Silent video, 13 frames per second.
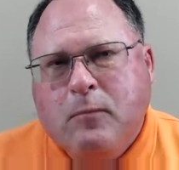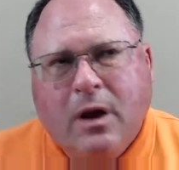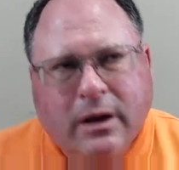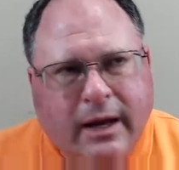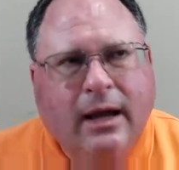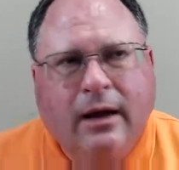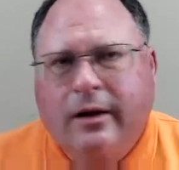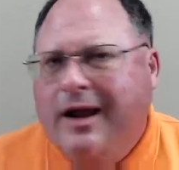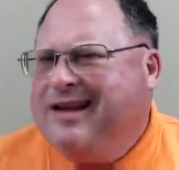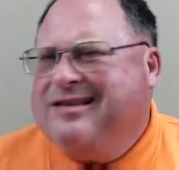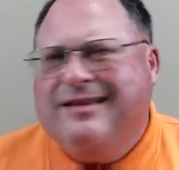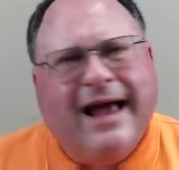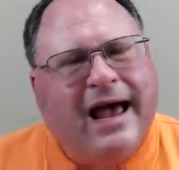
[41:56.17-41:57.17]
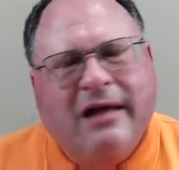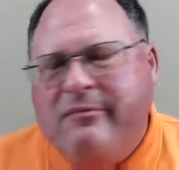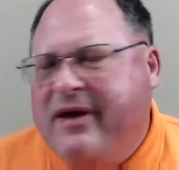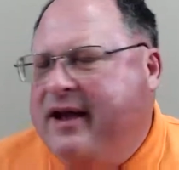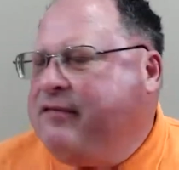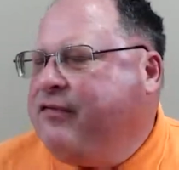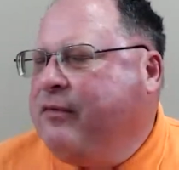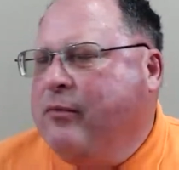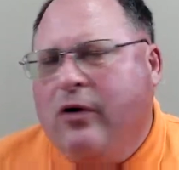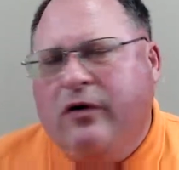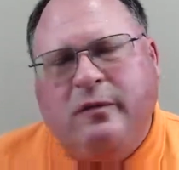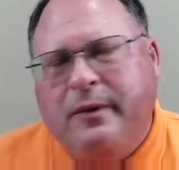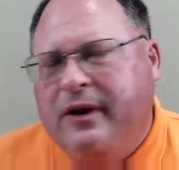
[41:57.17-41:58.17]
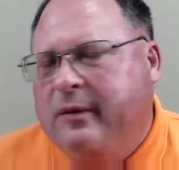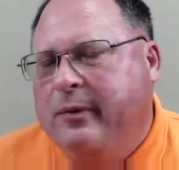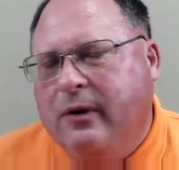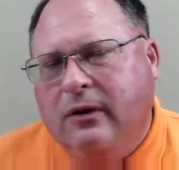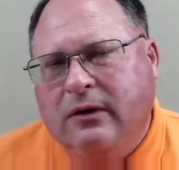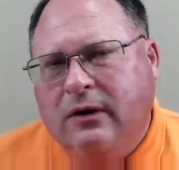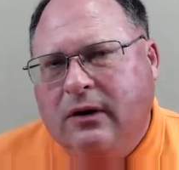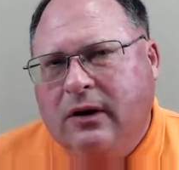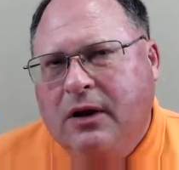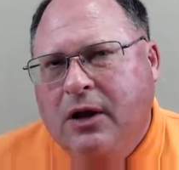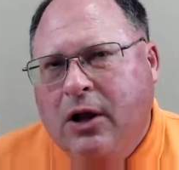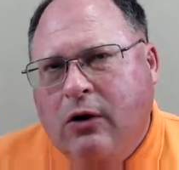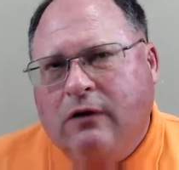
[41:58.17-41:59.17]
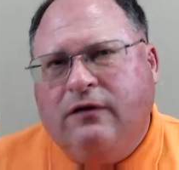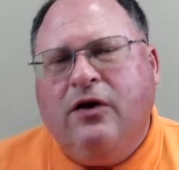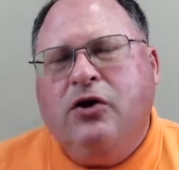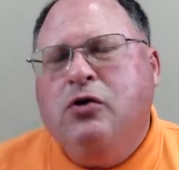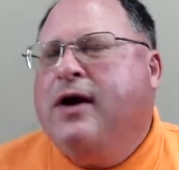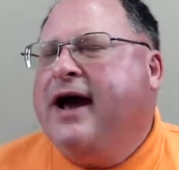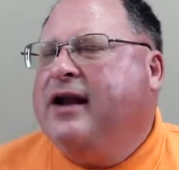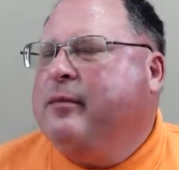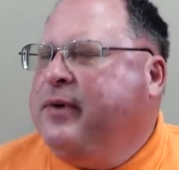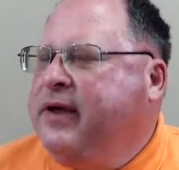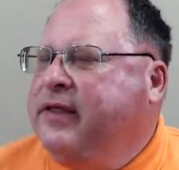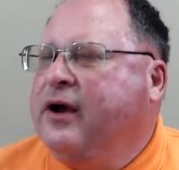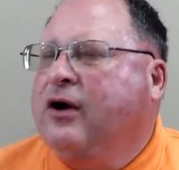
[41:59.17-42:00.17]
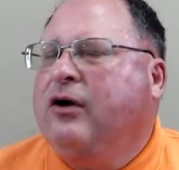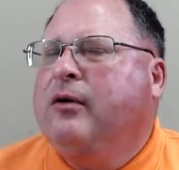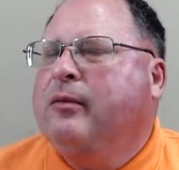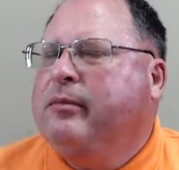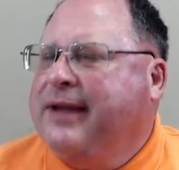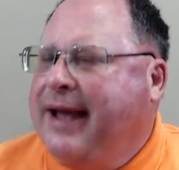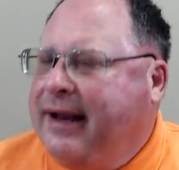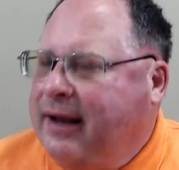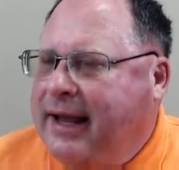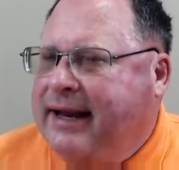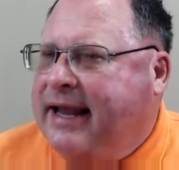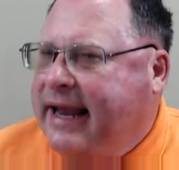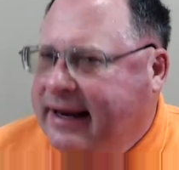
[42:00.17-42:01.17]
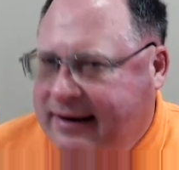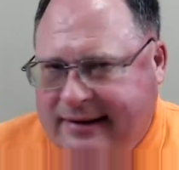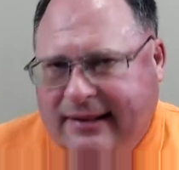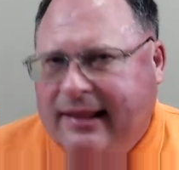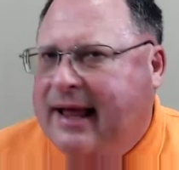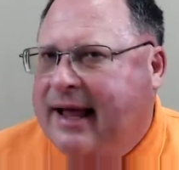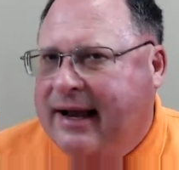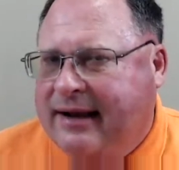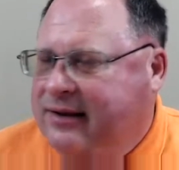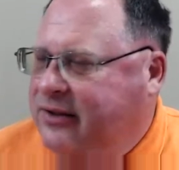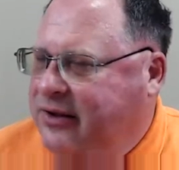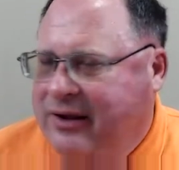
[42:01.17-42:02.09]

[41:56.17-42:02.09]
it's not meant for most people because you got to be there not at 8 o'clock. No.